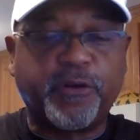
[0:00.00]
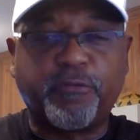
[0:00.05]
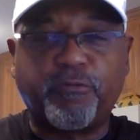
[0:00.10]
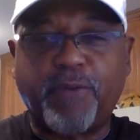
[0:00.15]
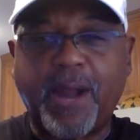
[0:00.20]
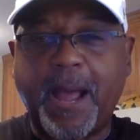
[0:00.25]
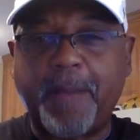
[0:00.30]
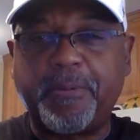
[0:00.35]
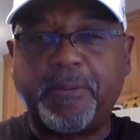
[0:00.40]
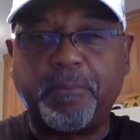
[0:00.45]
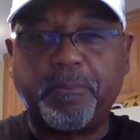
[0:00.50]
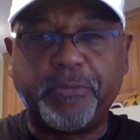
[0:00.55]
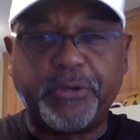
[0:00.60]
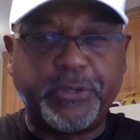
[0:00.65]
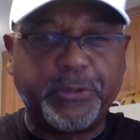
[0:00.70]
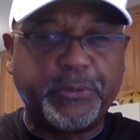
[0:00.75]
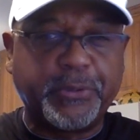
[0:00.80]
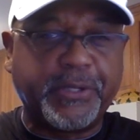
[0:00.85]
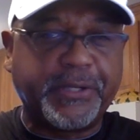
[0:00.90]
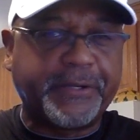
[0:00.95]
Robert
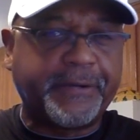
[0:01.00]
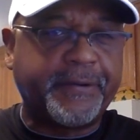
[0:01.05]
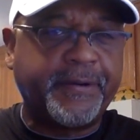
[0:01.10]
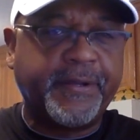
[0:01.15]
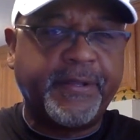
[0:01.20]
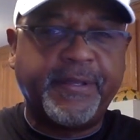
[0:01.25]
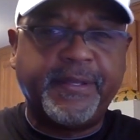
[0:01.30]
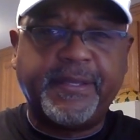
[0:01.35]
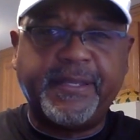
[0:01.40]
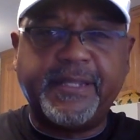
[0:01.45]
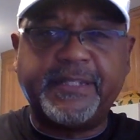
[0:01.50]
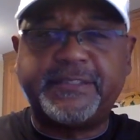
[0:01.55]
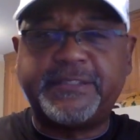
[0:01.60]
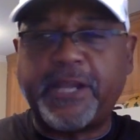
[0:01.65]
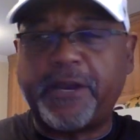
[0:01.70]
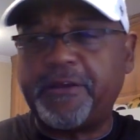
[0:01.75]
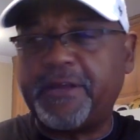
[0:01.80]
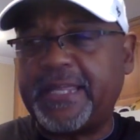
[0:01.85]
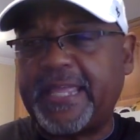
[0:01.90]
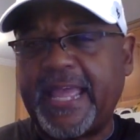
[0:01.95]
Mueller
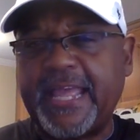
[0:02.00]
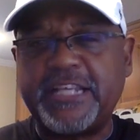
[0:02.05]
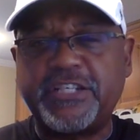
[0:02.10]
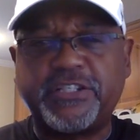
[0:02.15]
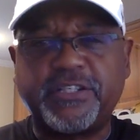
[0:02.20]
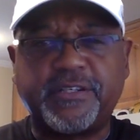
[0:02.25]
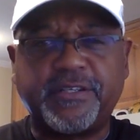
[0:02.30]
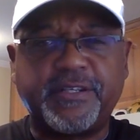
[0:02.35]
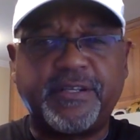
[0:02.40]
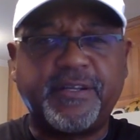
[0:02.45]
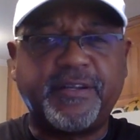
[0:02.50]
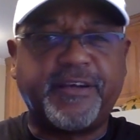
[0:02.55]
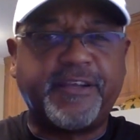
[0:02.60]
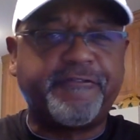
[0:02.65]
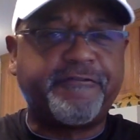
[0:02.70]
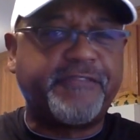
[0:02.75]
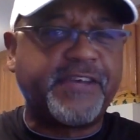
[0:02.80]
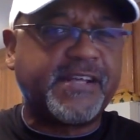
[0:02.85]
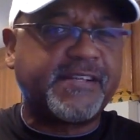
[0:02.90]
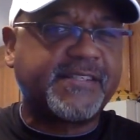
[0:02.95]
interrogation or
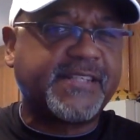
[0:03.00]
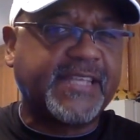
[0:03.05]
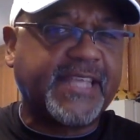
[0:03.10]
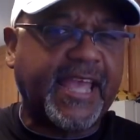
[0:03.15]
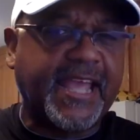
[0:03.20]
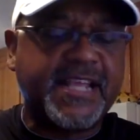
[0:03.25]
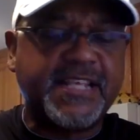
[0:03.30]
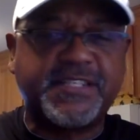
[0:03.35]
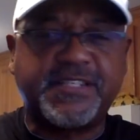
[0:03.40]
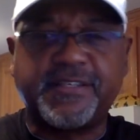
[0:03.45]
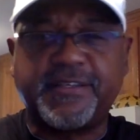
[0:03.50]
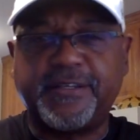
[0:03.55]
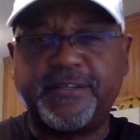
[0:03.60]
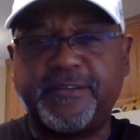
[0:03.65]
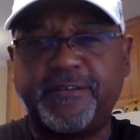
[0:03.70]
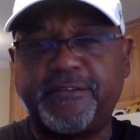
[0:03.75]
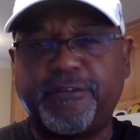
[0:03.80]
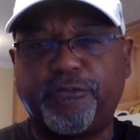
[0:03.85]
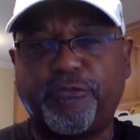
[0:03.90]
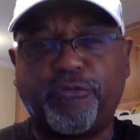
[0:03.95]

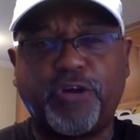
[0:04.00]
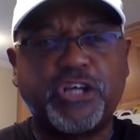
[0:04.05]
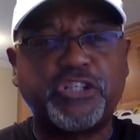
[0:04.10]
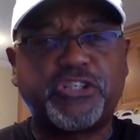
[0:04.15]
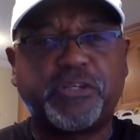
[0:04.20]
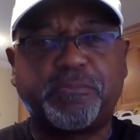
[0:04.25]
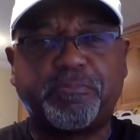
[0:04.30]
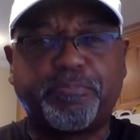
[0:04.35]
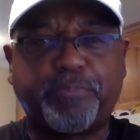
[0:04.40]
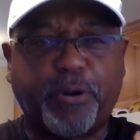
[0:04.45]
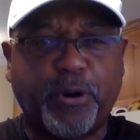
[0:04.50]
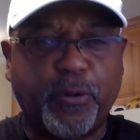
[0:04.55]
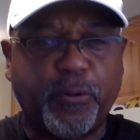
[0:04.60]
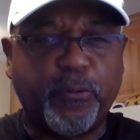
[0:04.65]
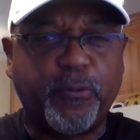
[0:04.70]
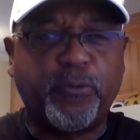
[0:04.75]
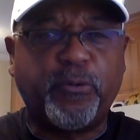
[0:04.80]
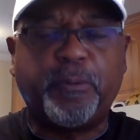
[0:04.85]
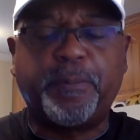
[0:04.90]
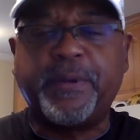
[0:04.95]
investigation, the Russian
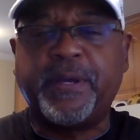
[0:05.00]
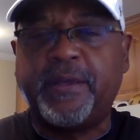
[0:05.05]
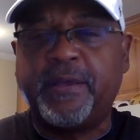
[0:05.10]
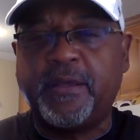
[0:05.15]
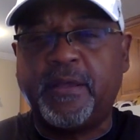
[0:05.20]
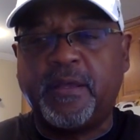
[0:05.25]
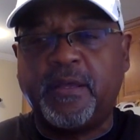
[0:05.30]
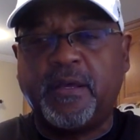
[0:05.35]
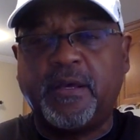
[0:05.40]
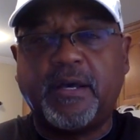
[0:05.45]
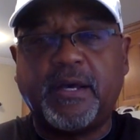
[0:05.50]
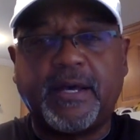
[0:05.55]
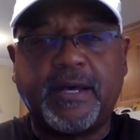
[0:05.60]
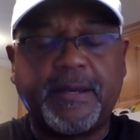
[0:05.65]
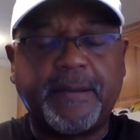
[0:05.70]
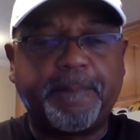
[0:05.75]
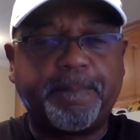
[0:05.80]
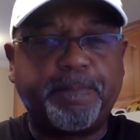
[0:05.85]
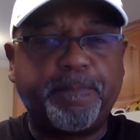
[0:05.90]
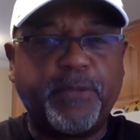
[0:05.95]
probe,
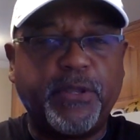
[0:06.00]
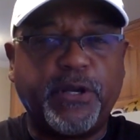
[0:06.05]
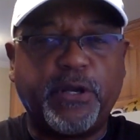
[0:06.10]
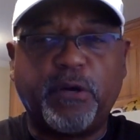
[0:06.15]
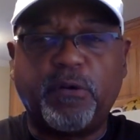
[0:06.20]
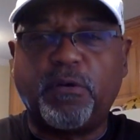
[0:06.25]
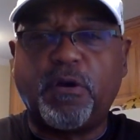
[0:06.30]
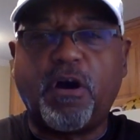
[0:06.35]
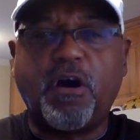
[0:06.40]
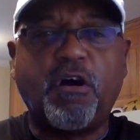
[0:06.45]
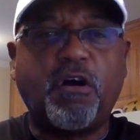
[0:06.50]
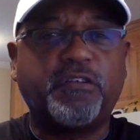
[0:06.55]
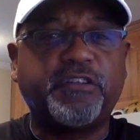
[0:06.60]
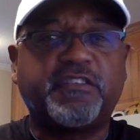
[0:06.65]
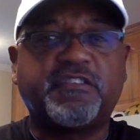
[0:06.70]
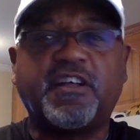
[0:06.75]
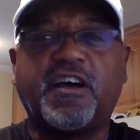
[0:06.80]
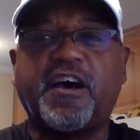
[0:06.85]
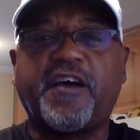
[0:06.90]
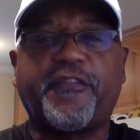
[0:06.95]
all
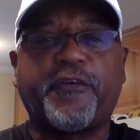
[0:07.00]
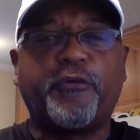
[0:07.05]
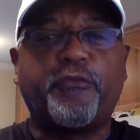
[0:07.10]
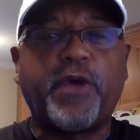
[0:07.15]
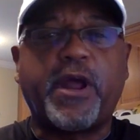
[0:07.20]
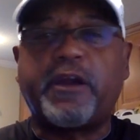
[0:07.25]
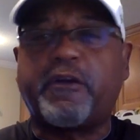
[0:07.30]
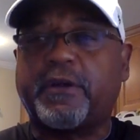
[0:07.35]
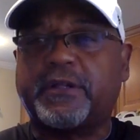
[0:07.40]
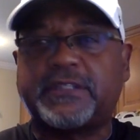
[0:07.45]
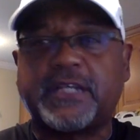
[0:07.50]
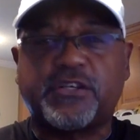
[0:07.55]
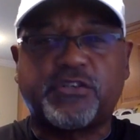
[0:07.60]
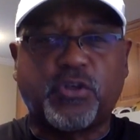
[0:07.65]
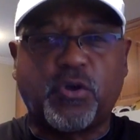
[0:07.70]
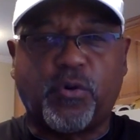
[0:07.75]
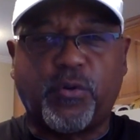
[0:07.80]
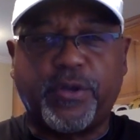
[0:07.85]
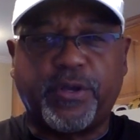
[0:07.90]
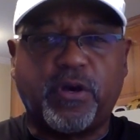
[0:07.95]
this other rhetoric that's
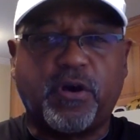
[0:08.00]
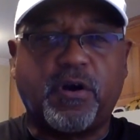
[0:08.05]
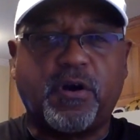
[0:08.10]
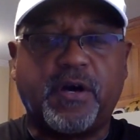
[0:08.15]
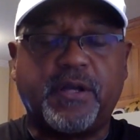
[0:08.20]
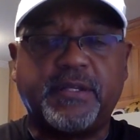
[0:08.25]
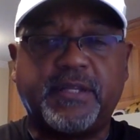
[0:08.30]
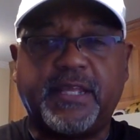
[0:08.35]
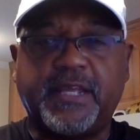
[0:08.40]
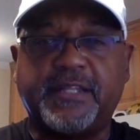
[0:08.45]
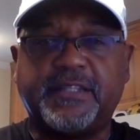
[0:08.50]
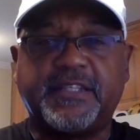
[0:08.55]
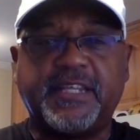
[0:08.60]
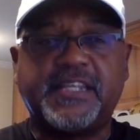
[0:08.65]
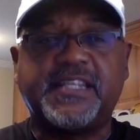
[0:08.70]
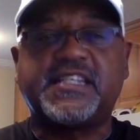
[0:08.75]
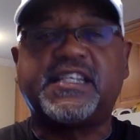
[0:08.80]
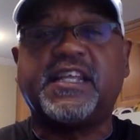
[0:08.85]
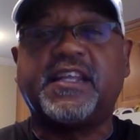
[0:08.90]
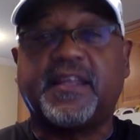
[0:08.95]
going on in
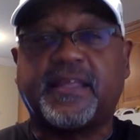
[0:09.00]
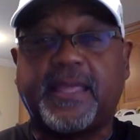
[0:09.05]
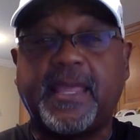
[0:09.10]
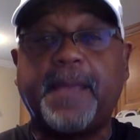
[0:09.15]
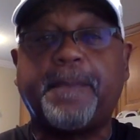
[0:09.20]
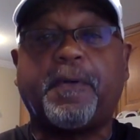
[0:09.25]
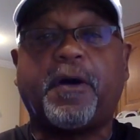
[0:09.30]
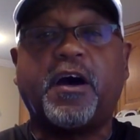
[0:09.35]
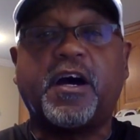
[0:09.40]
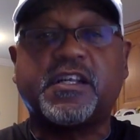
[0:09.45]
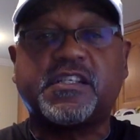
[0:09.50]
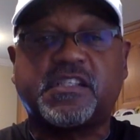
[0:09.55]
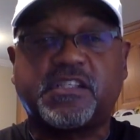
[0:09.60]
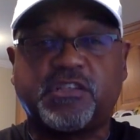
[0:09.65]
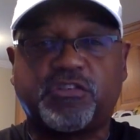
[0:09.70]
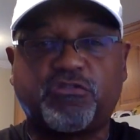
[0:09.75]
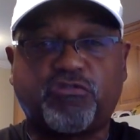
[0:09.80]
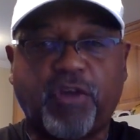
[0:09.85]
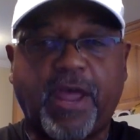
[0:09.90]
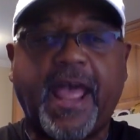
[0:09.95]
D.C. to keep us
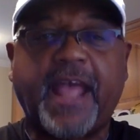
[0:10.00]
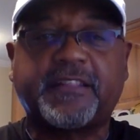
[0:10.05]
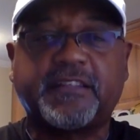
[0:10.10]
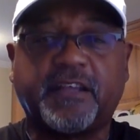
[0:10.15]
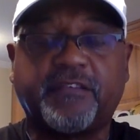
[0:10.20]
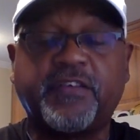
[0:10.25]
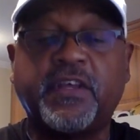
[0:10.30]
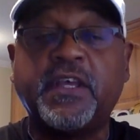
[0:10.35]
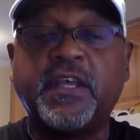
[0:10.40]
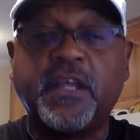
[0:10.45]
distracted.